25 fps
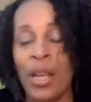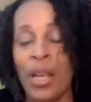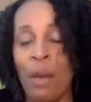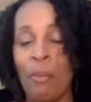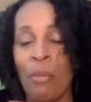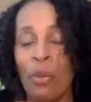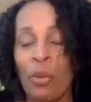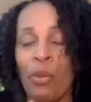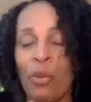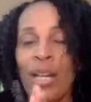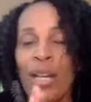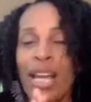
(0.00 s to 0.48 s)

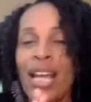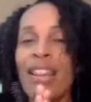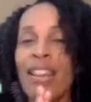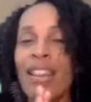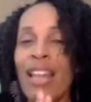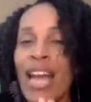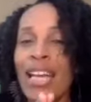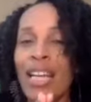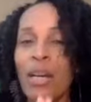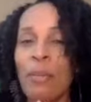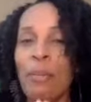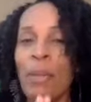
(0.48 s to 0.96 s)
But what I
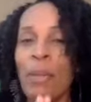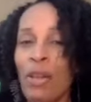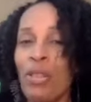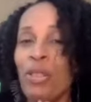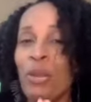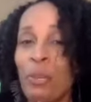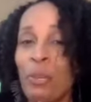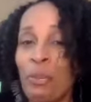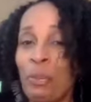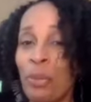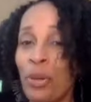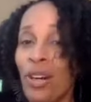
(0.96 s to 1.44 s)
like about
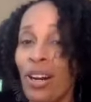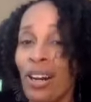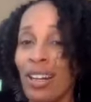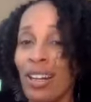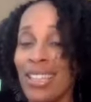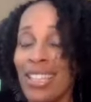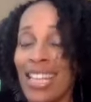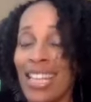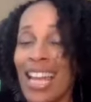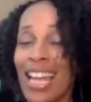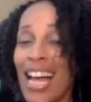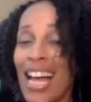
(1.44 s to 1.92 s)
the book
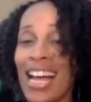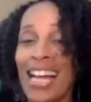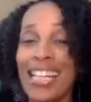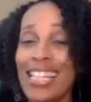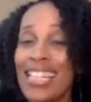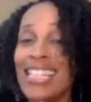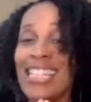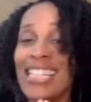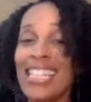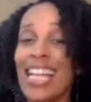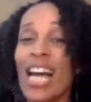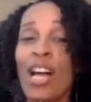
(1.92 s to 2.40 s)
that I
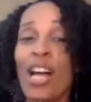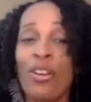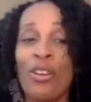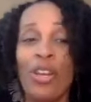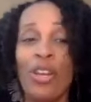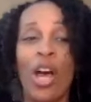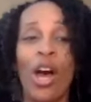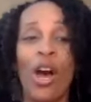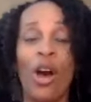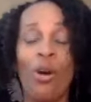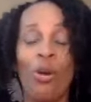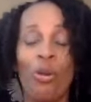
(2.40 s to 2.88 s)
did not
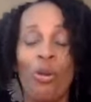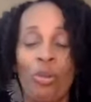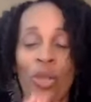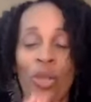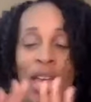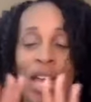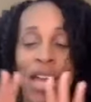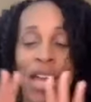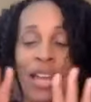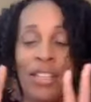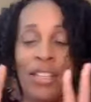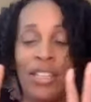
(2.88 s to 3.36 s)
know
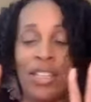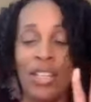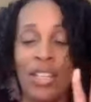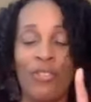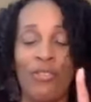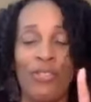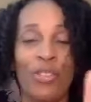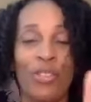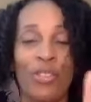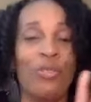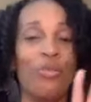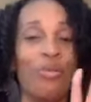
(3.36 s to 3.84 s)
that
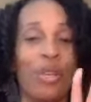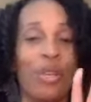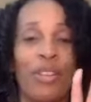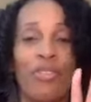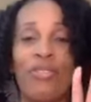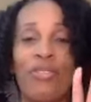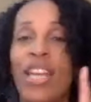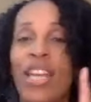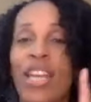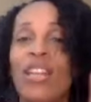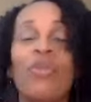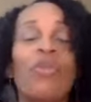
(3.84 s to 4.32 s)
if you if
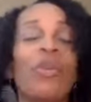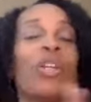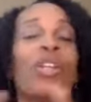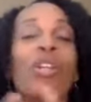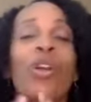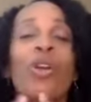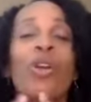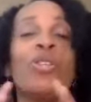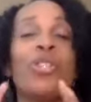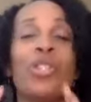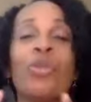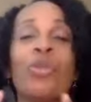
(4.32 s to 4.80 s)
anyone
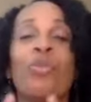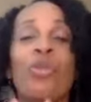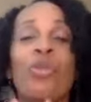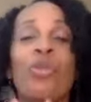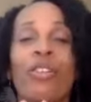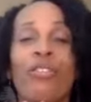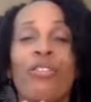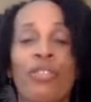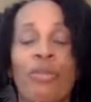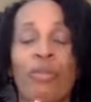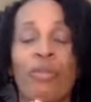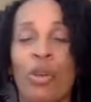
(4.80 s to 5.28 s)
knows your
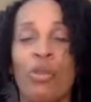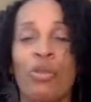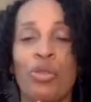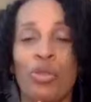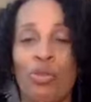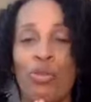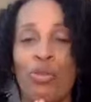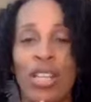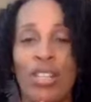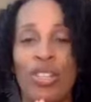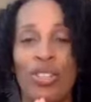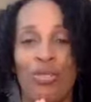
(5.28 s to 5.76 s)
work from those
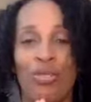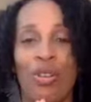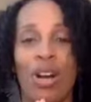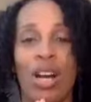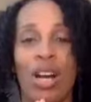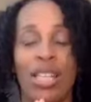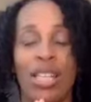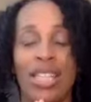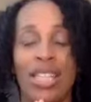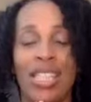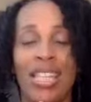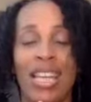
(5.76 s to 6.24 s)

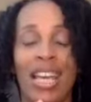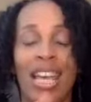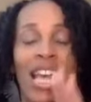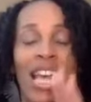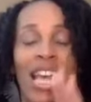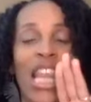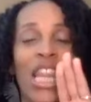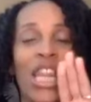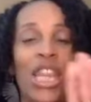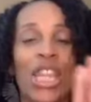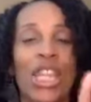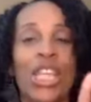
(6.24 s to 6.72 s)
restaurants,
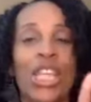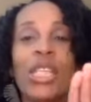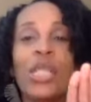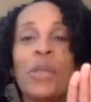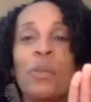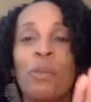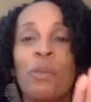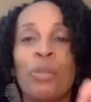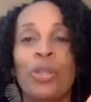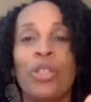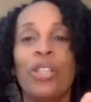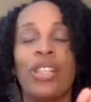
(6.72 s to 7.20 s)
this
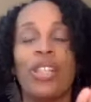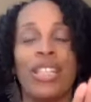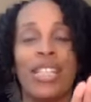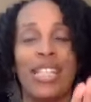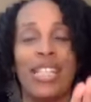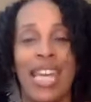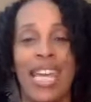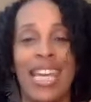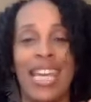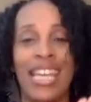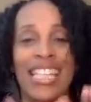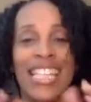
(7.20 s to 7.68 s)
book
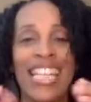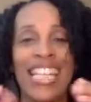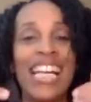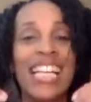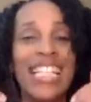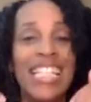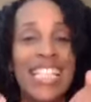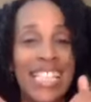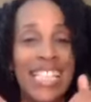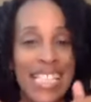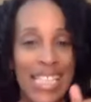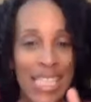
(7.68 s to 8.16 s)
takes
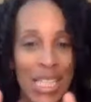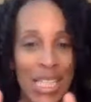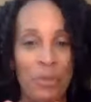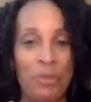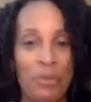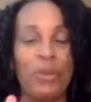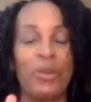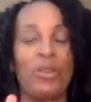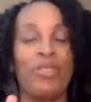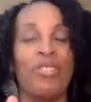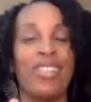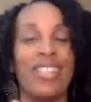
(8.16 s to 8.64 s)
a
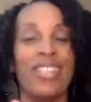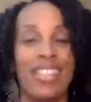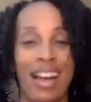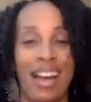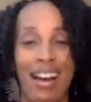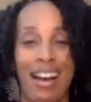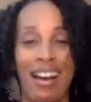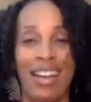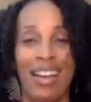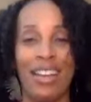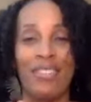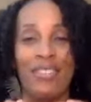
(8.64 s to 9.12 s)
deeper
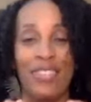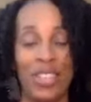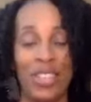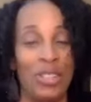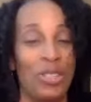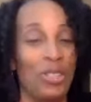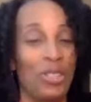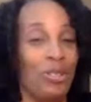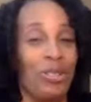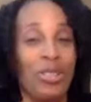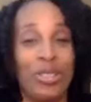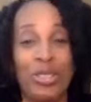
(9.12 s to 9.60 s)
dive
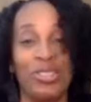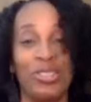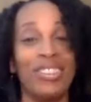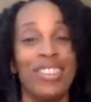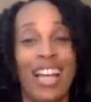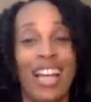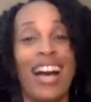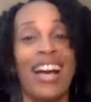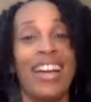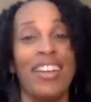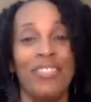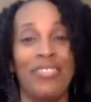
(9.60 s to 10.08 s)
into your
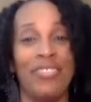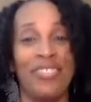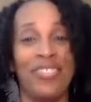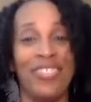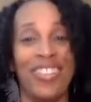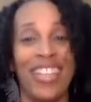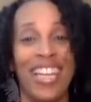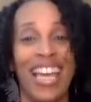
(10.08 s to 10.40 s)
life.